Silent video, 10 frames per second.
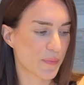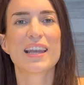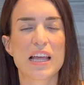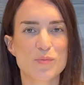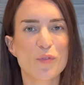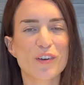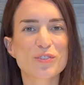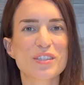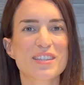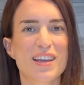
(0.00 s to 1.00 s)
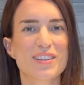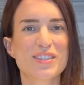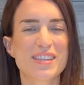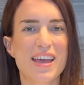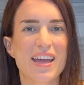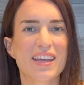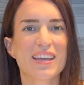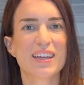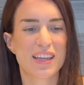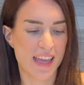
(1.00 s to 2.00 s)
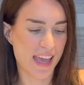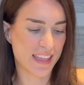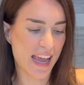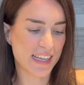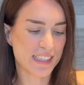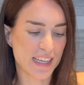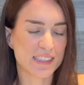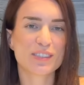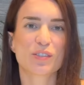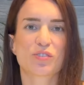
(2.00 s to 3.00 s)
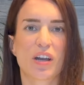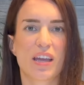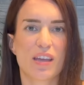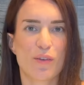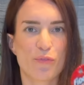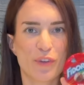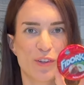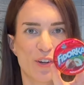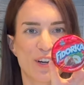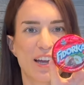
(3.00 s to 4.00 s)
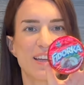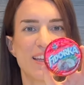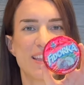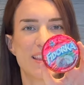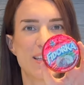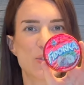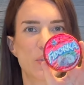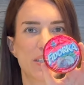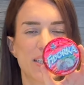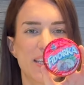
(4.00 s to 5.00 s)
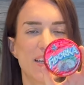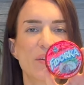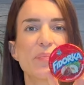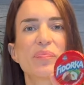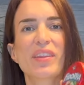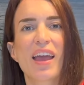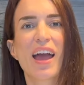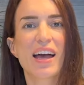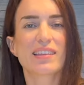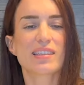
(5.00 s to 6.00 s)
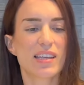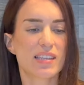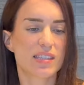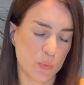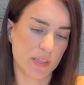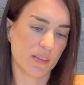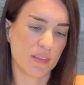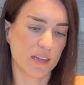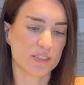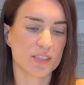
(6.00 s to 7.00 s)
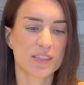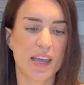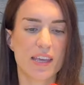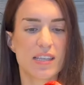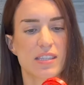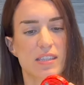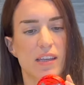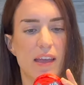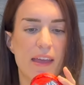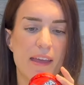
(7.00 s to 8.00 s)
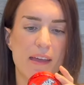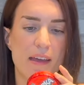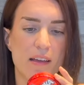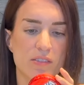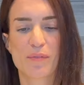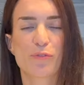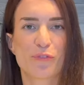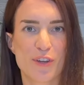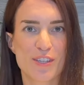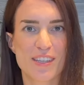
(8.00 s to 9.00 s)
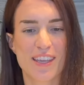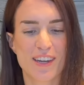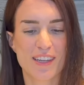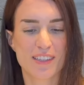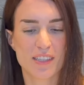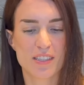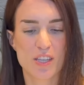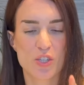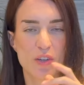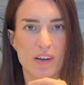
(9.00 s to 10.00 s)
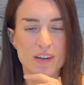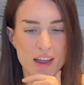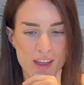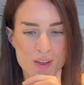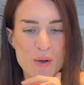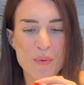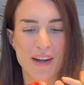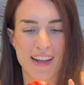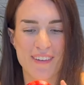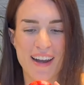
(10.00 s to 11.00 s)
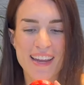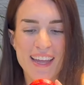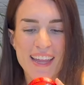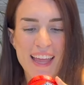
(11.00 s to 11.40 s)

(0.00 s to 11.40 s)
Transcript: Let's move on to the second snack, and I decided to try Fedorka, this one here. This is with nut taste, and first ingredient is sugar. I wanna cry.